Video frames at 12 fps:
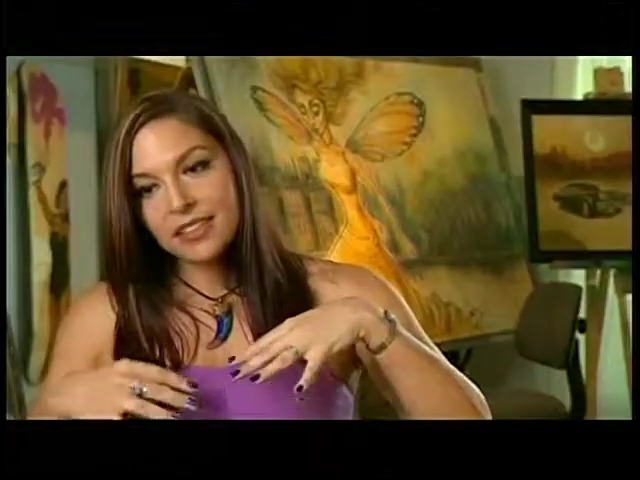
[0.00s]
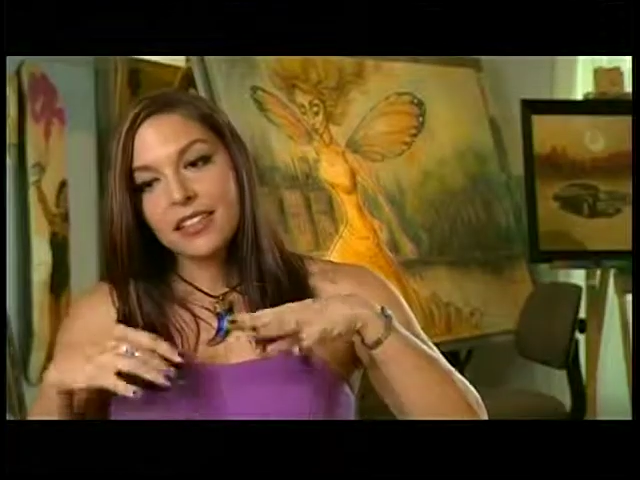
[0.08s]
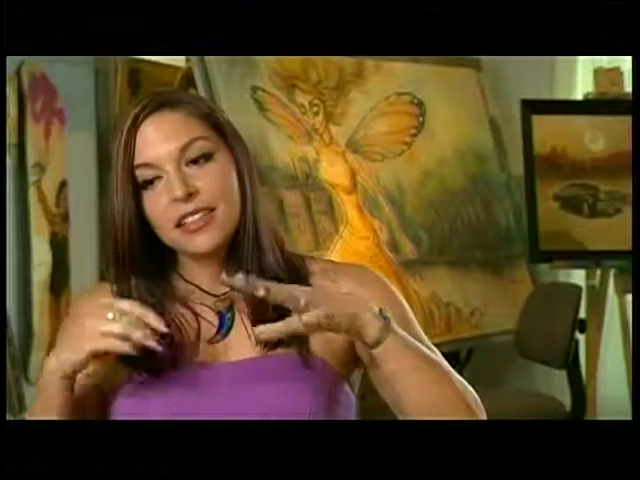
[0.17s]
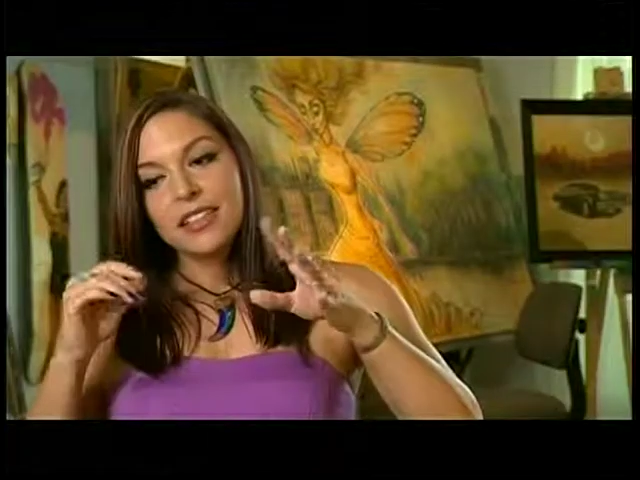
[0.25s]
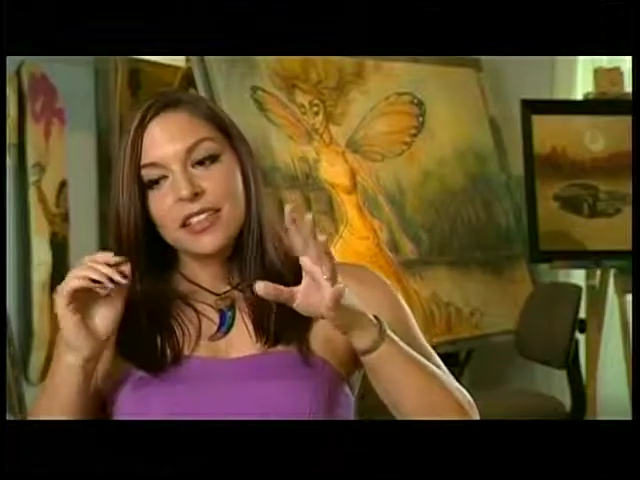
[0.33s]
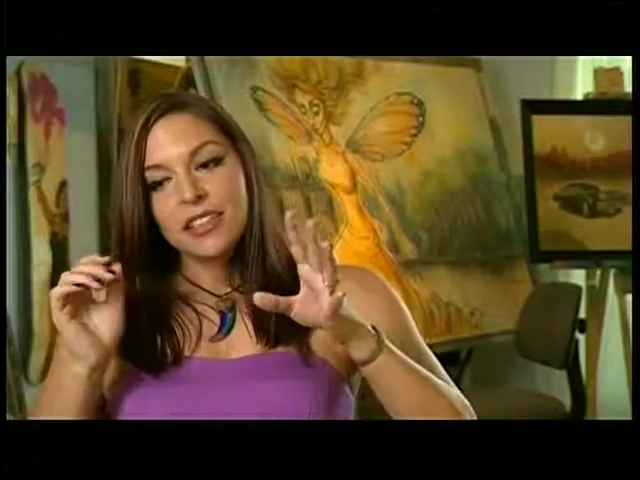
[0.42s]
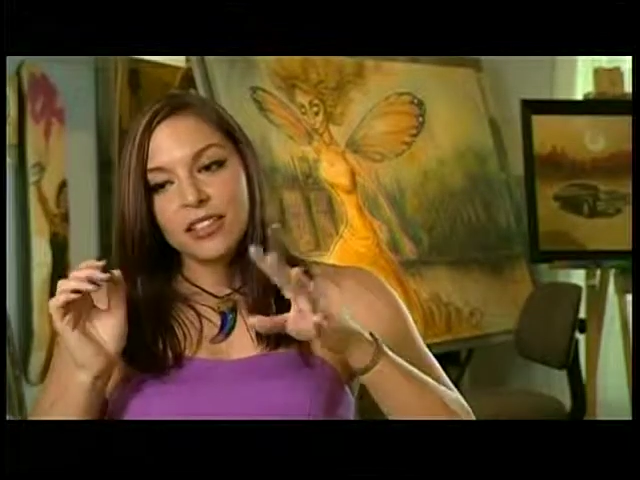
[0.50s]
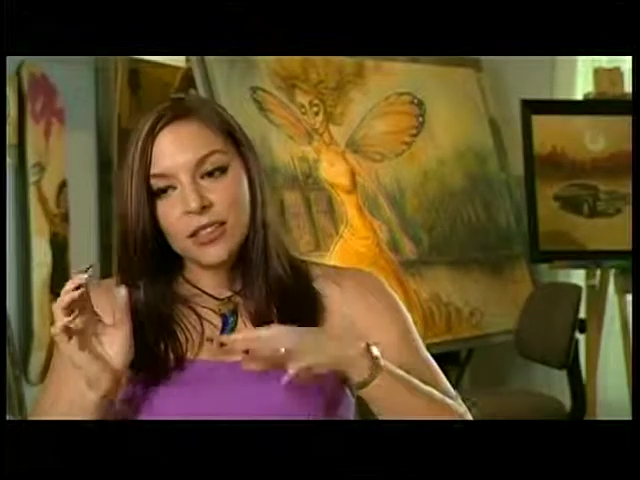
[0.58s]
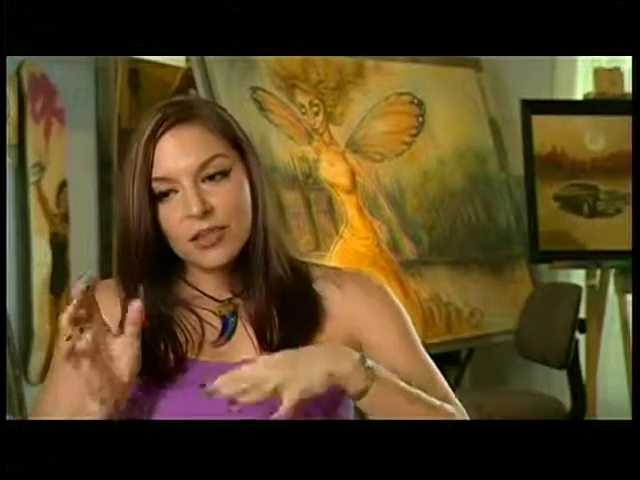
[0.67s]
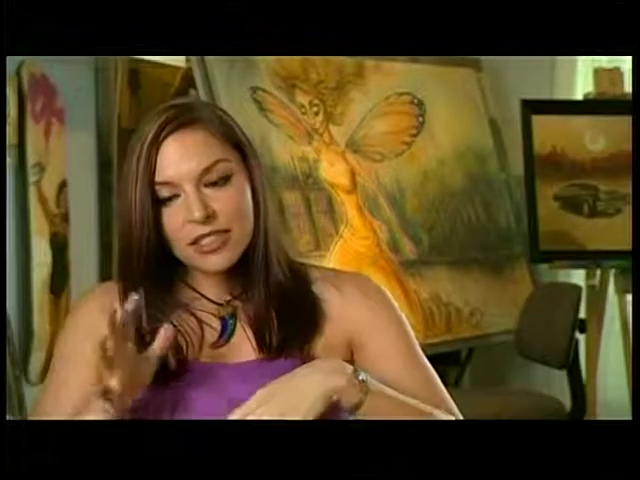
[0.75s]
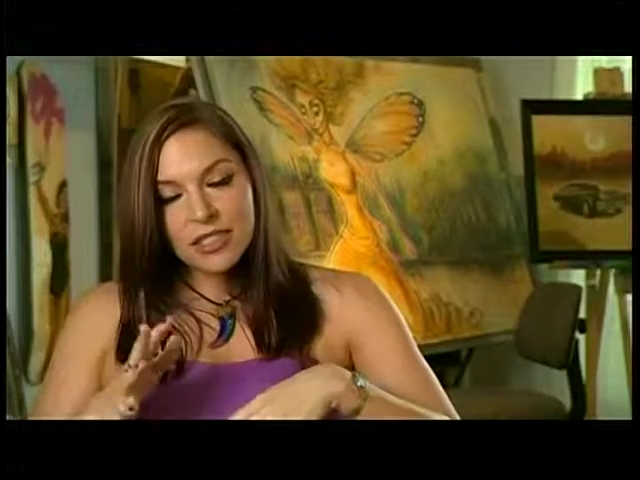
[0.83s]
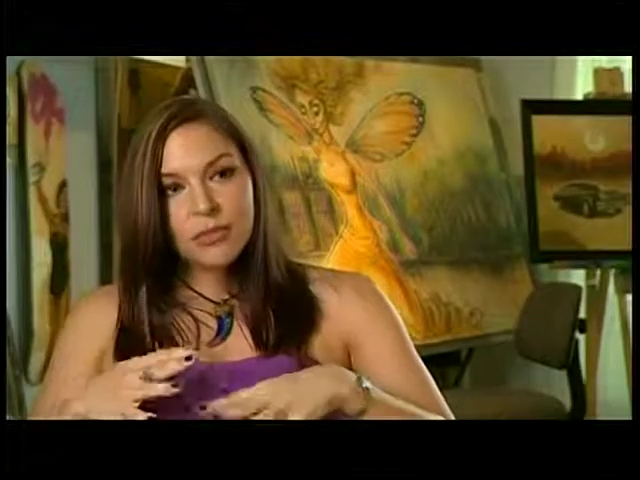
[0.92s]
like,
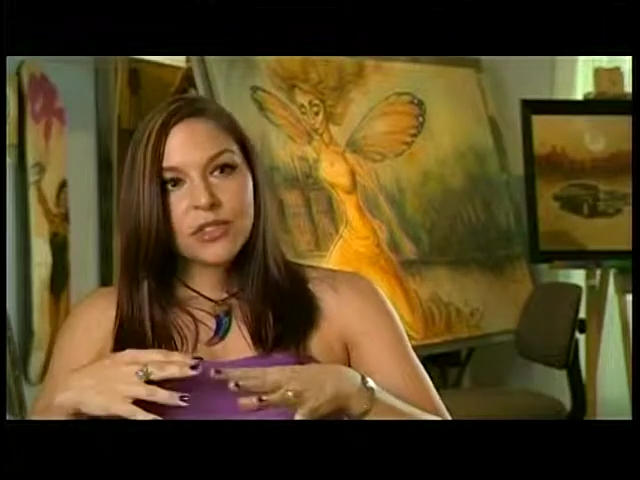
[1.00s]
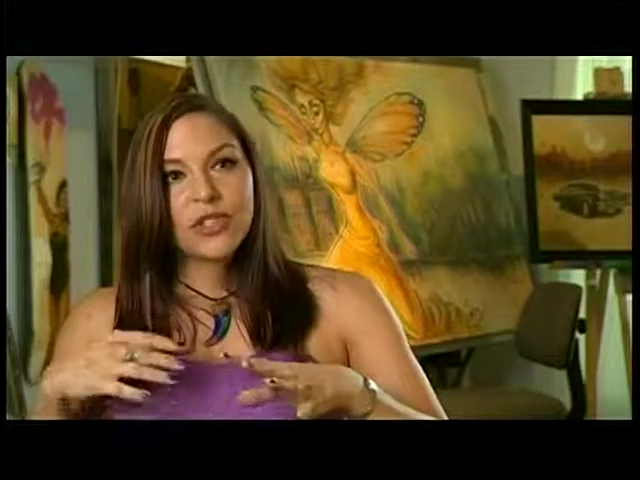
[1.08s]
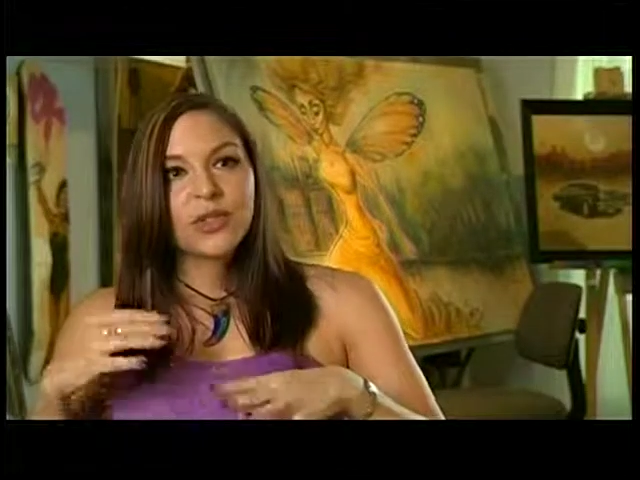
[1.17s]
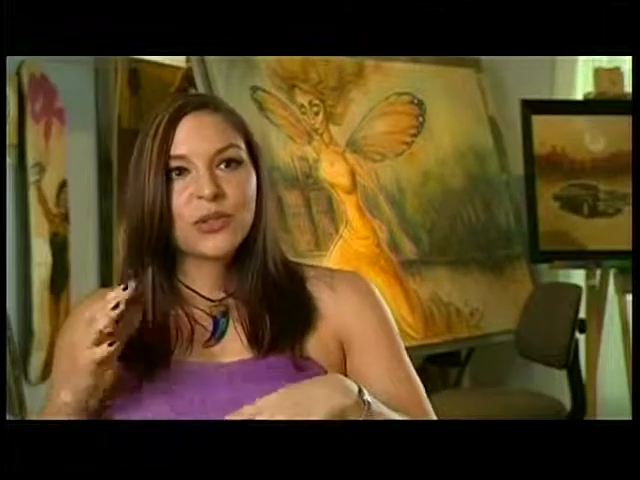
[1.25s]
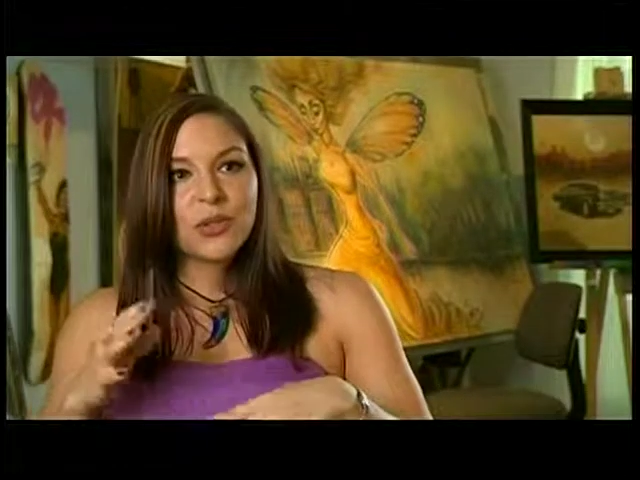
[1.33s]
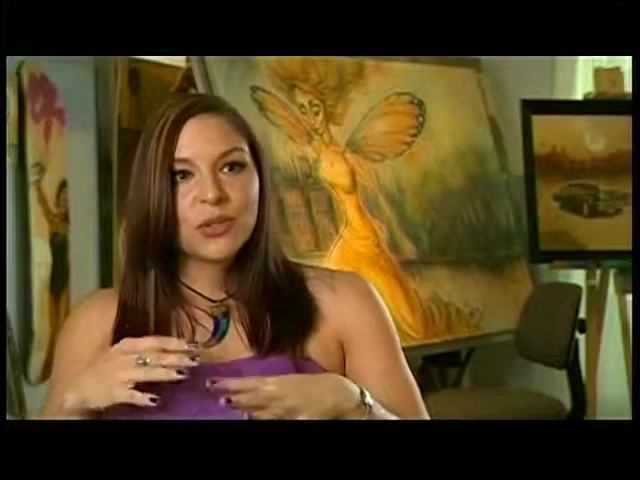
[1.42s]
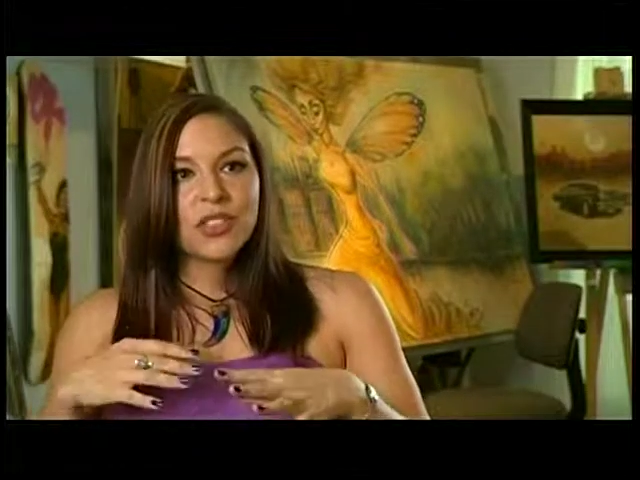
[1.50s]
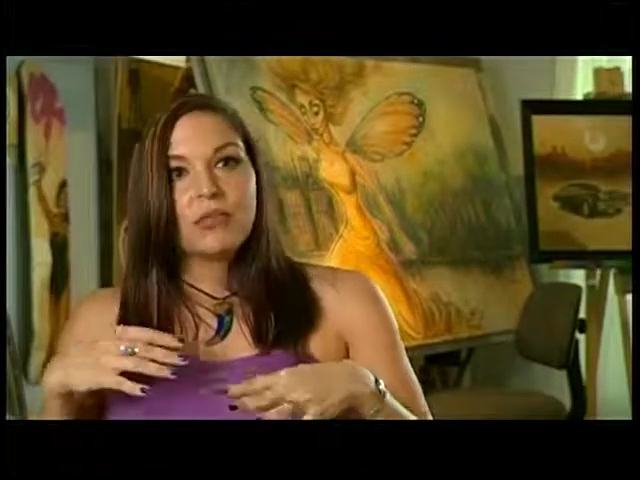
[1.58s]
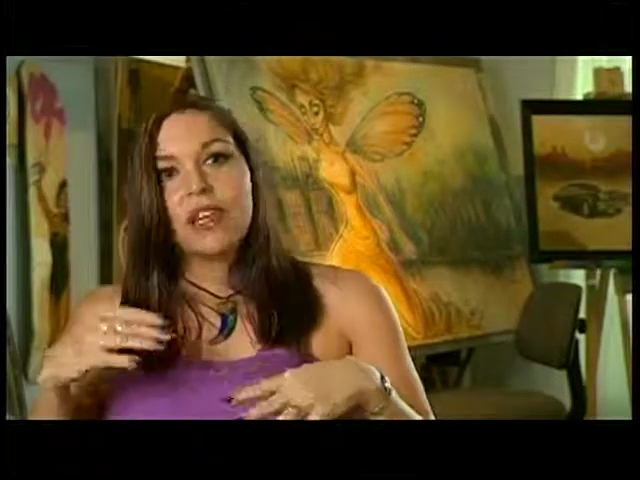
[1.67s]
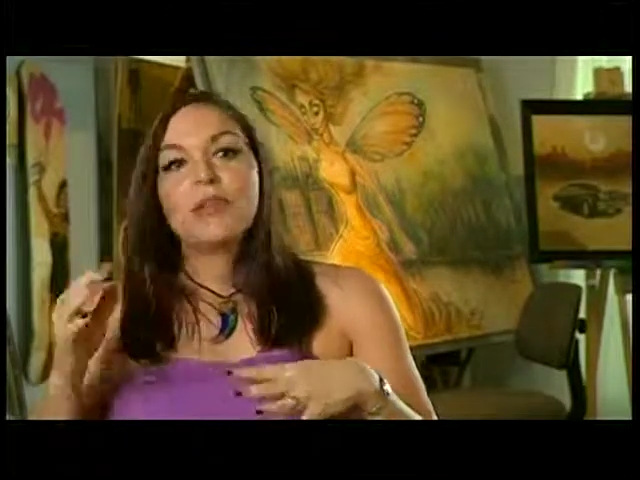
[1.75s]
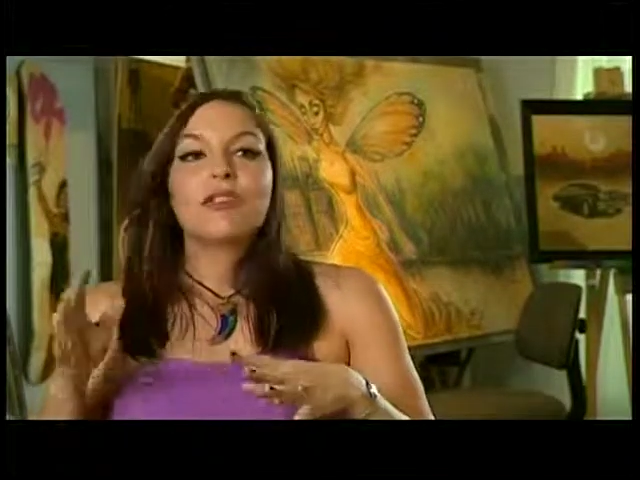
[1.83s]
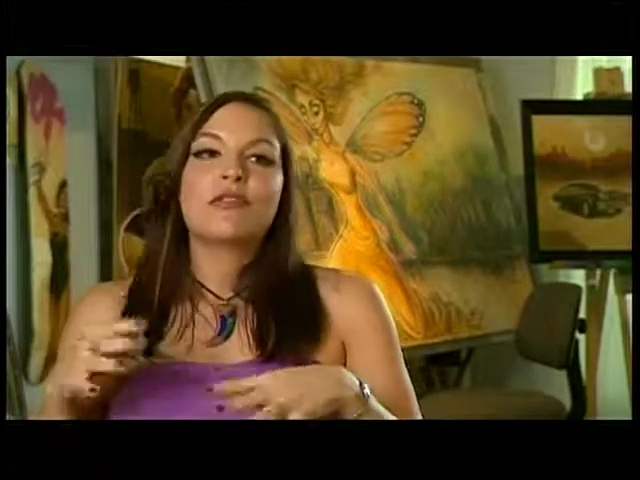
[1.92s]

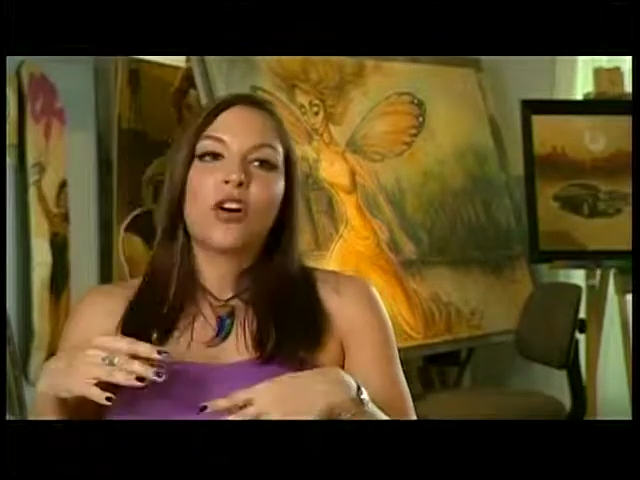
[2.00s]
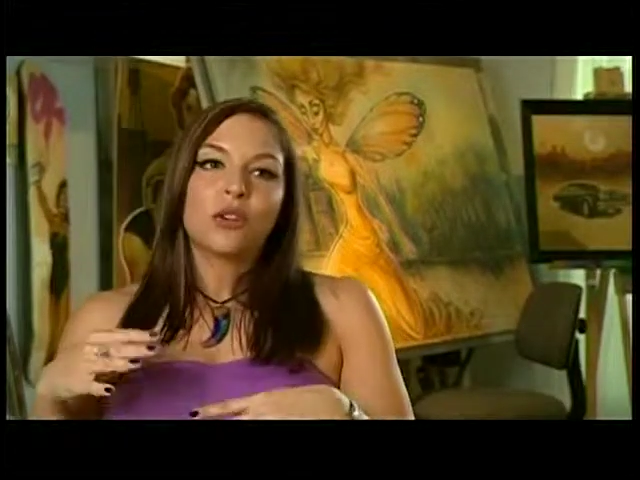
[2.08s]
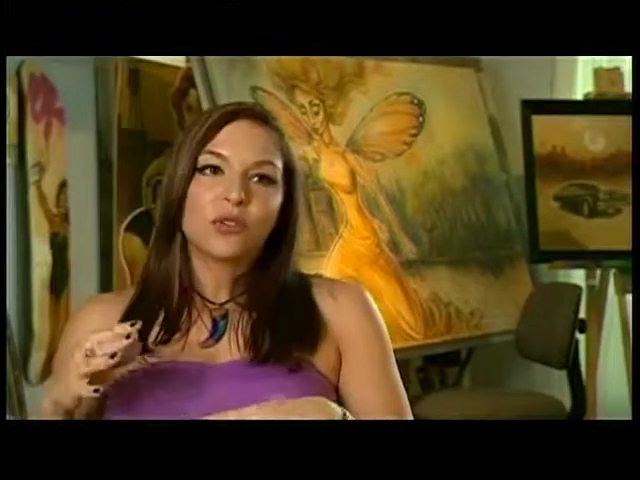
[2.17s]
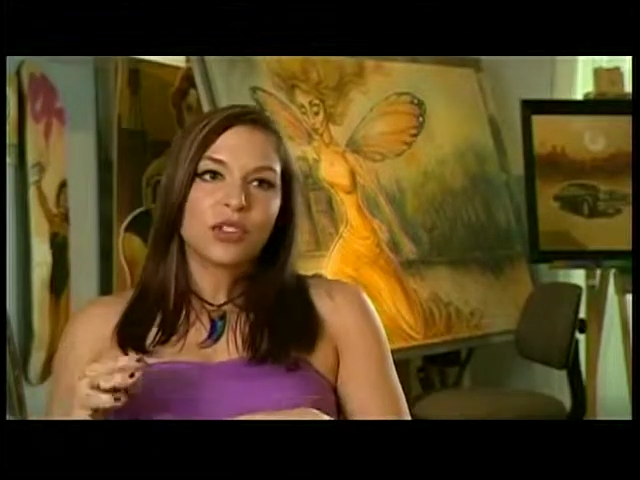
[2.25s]
subdued and maybe